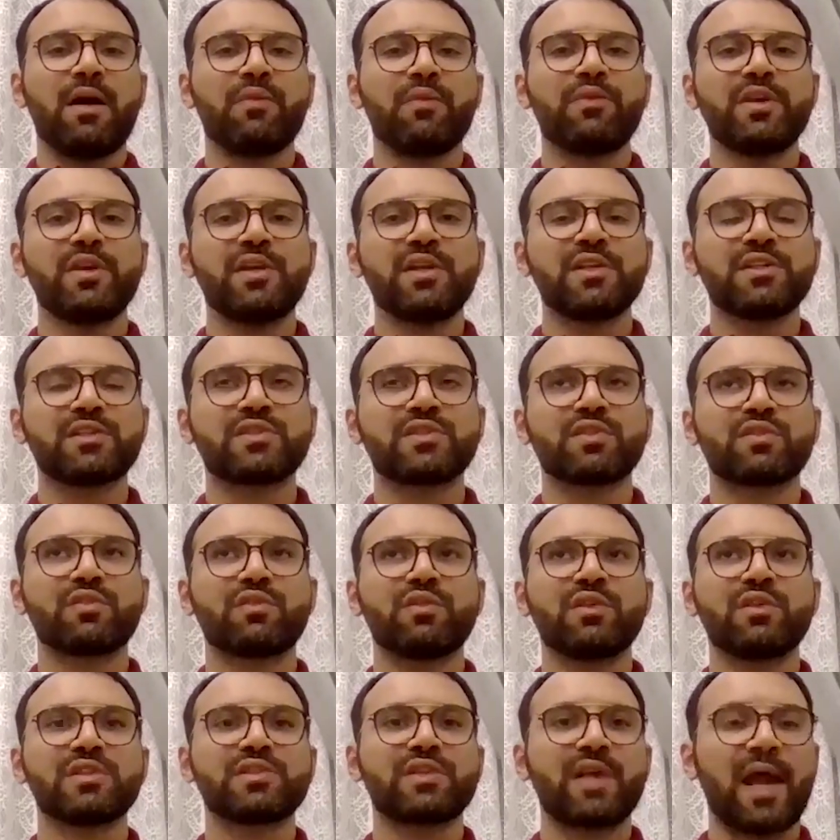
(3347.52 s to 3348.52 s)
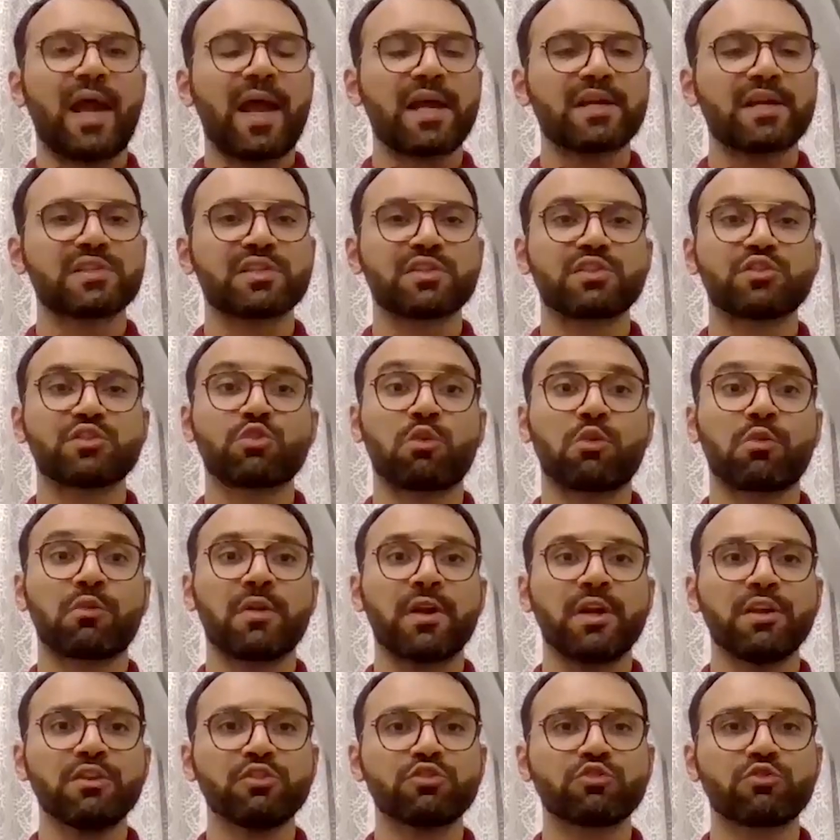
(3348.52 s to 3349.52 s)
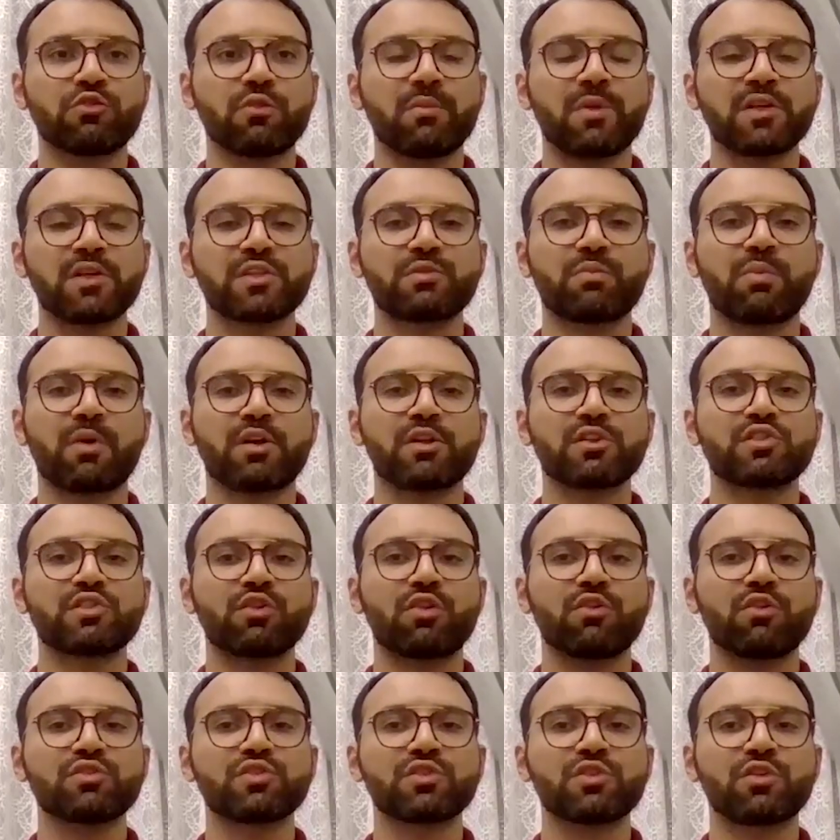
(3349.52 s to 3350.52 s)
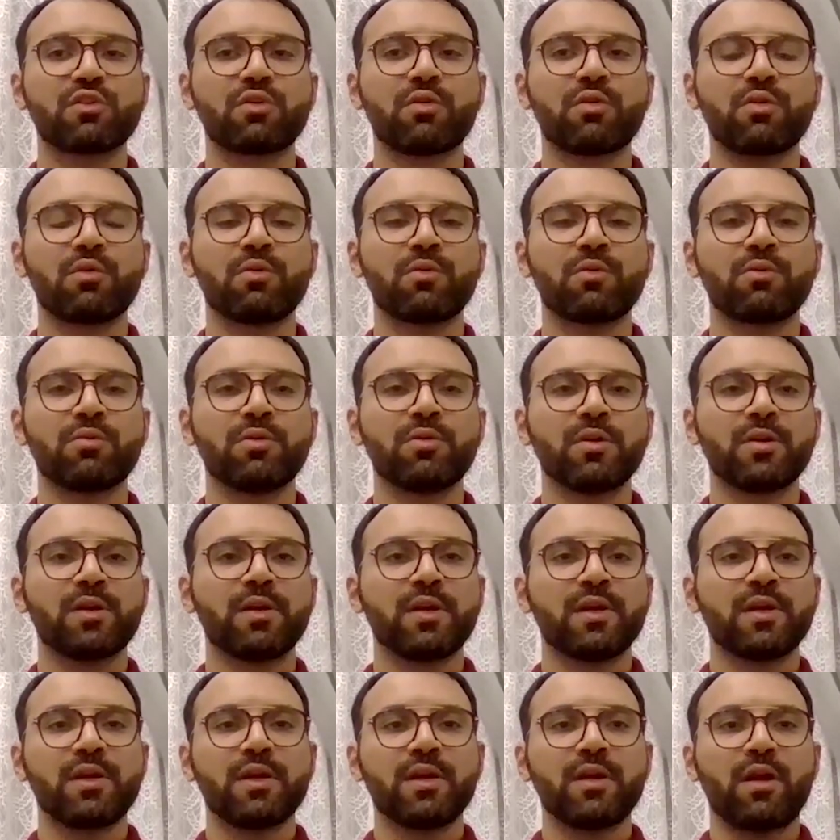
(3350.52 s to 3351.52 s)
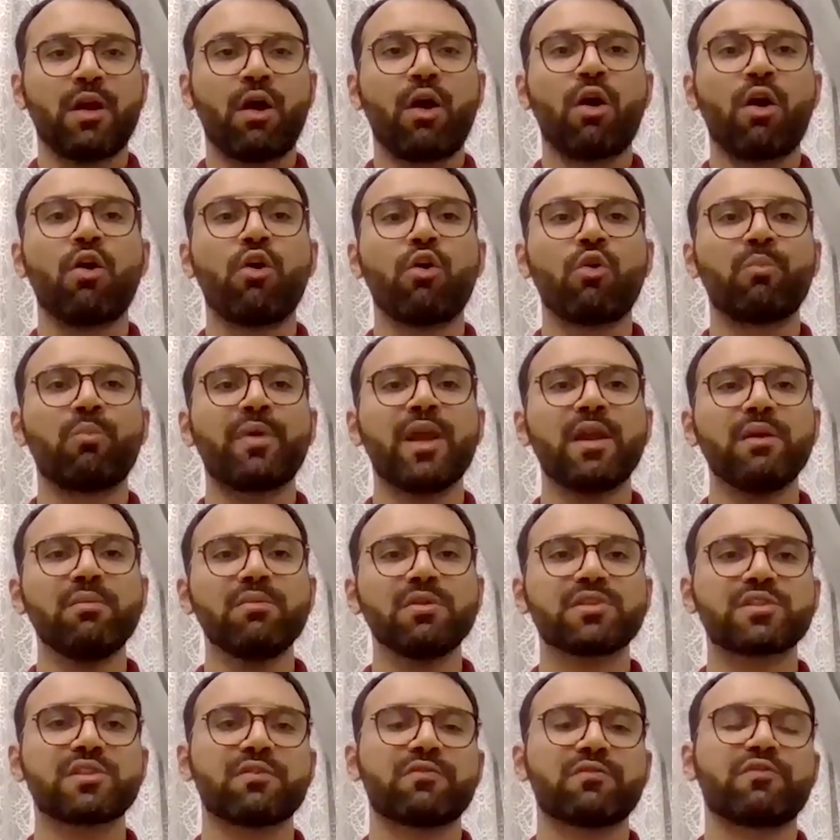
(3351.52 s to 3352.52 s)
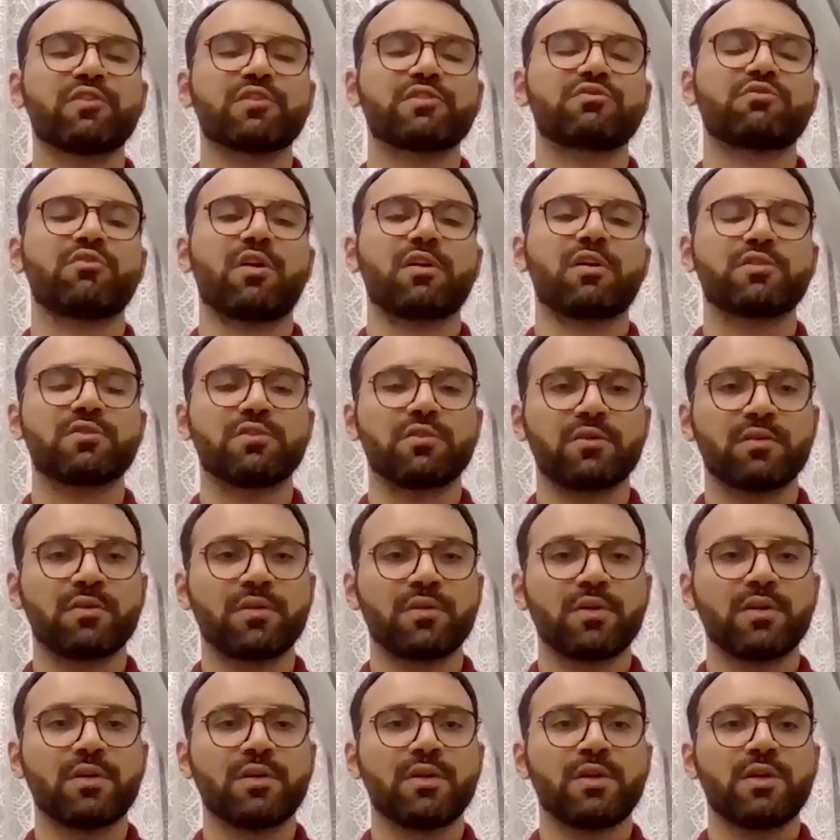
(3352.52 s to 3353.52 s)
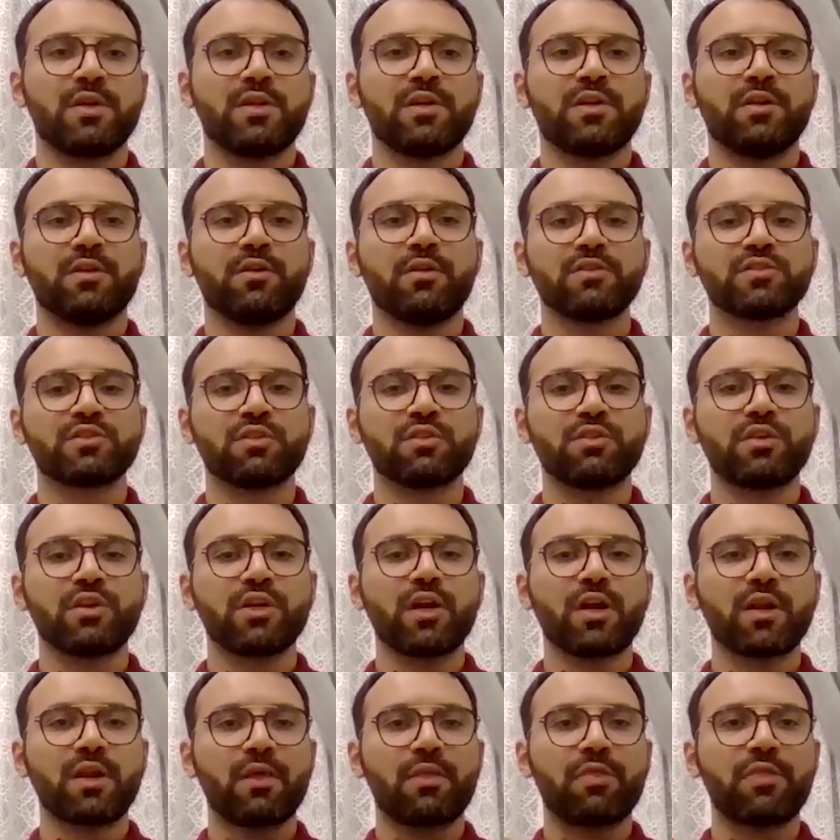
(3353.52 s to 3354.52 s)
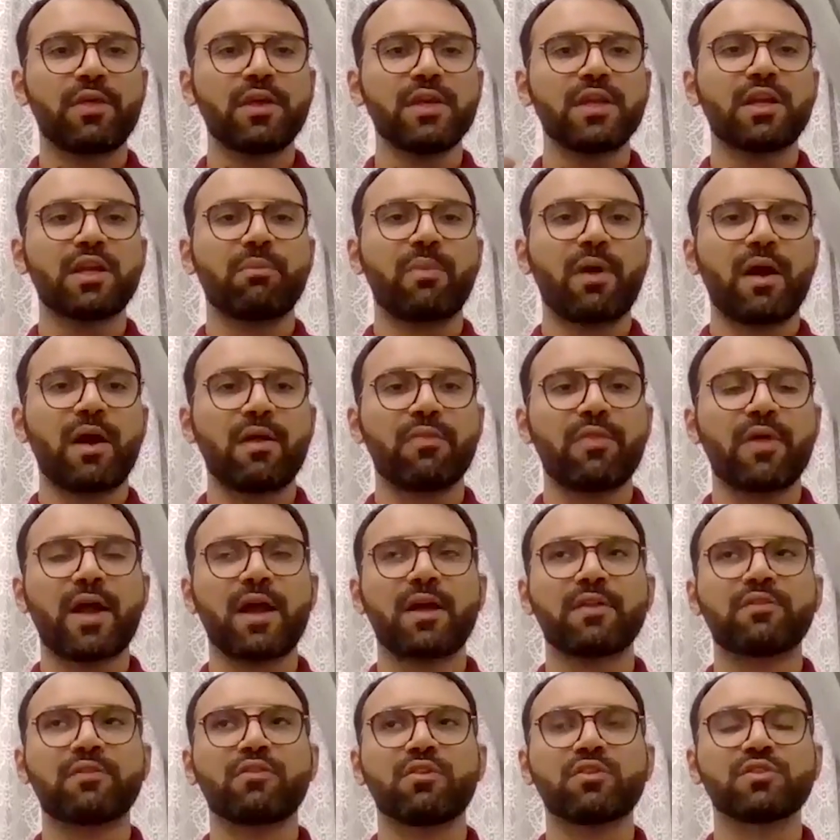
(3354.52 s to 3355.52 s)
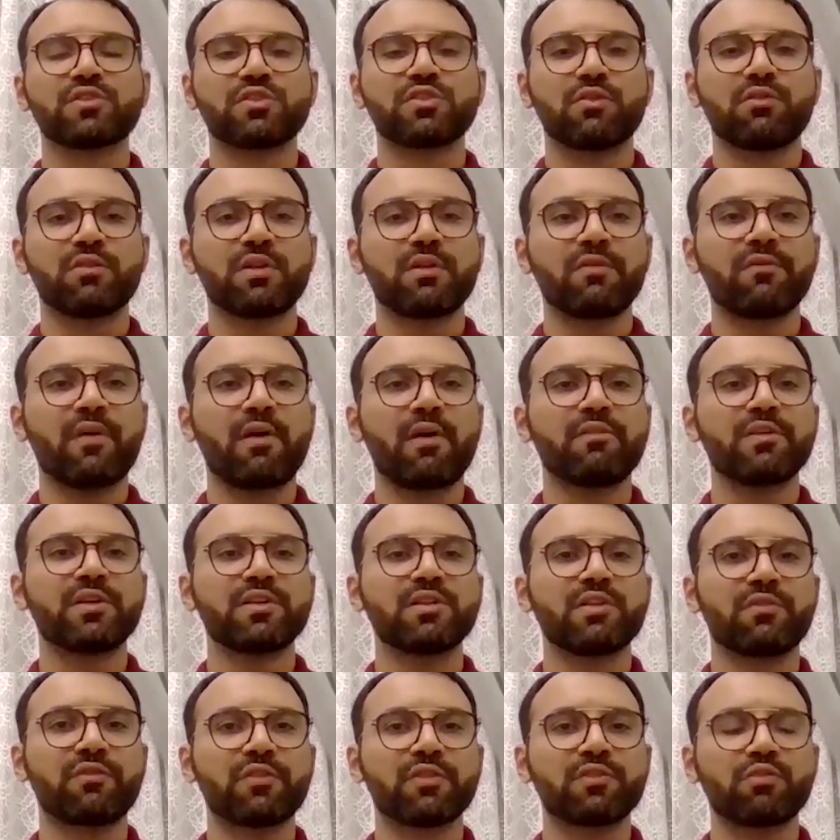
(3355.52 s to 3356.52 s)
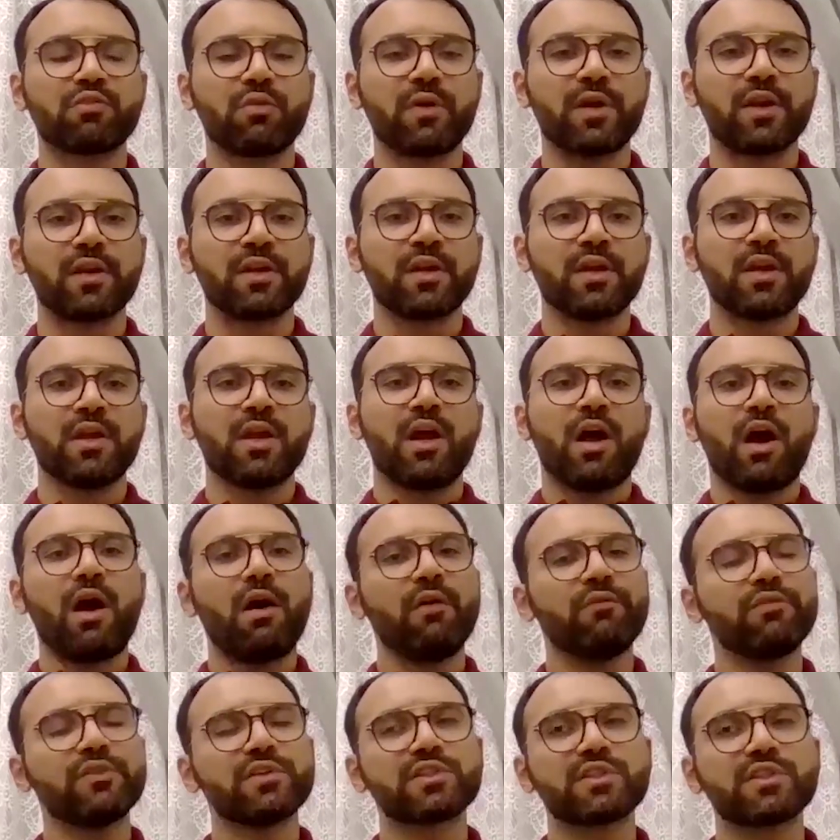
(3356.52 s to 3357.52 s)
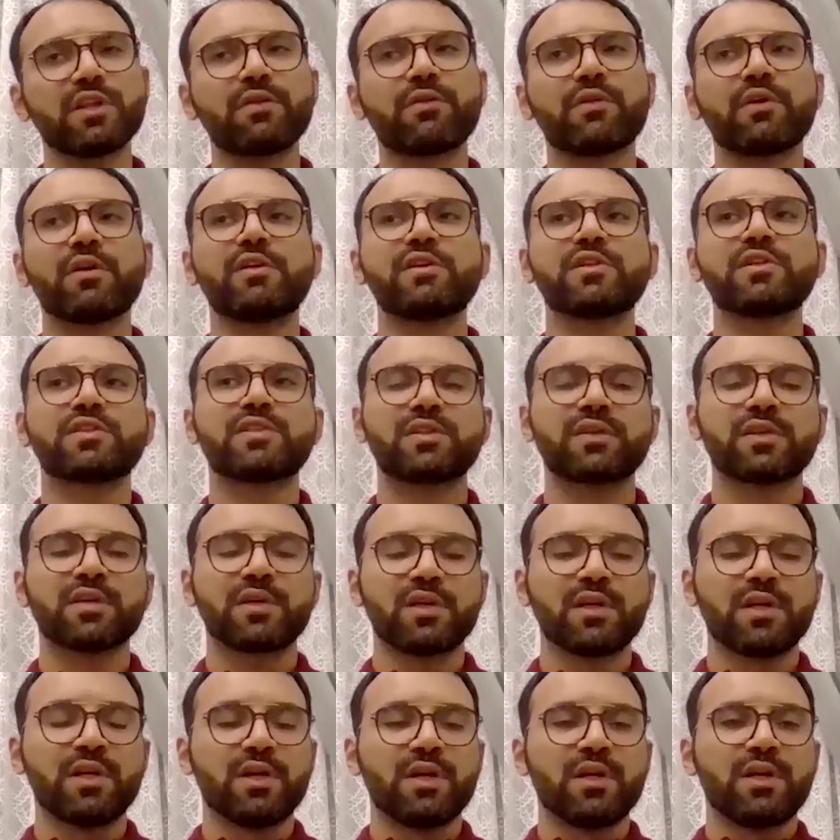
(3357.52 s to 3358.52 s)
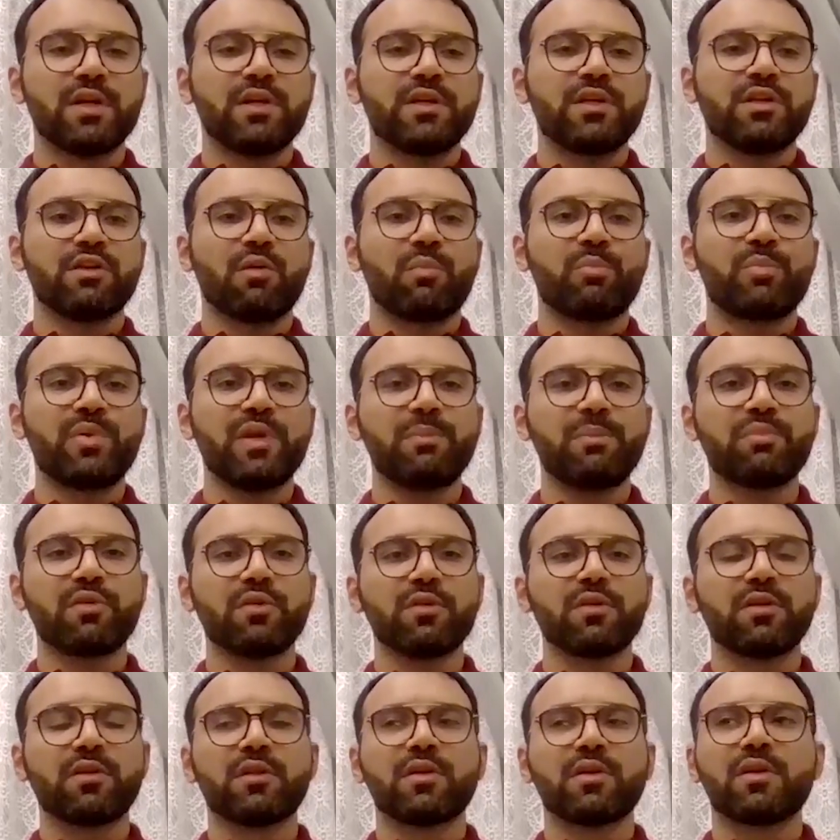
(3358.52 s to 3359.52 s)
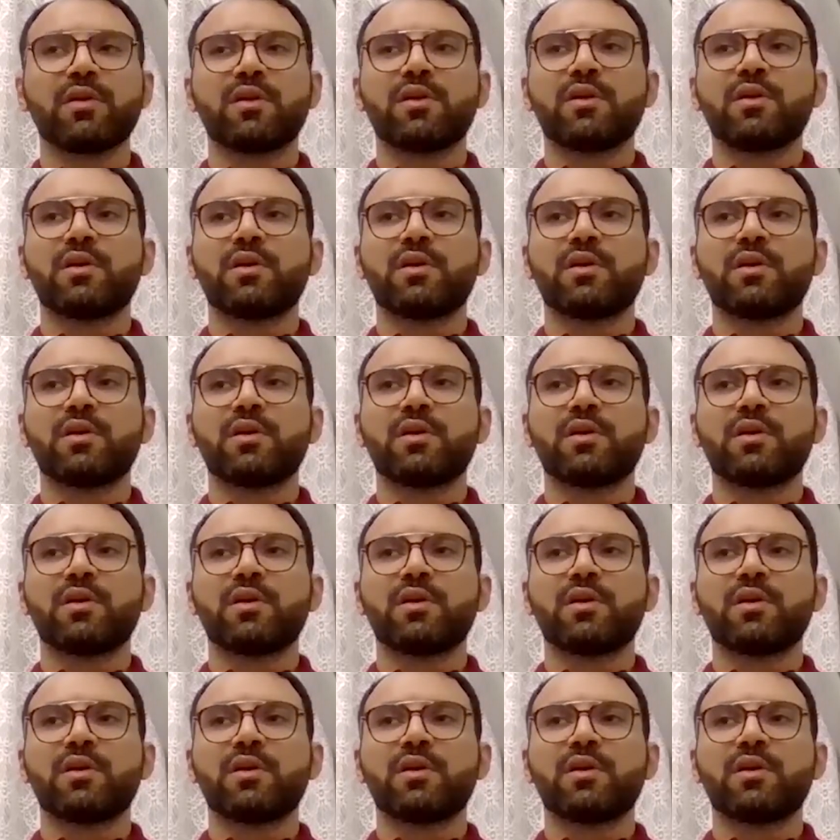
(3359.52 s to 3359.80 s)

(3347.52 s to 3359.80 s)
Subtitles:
these assets or instruments, but it's also a whole payments infrastructure. So you got to think about that also in a very different way. Obviously, there's, people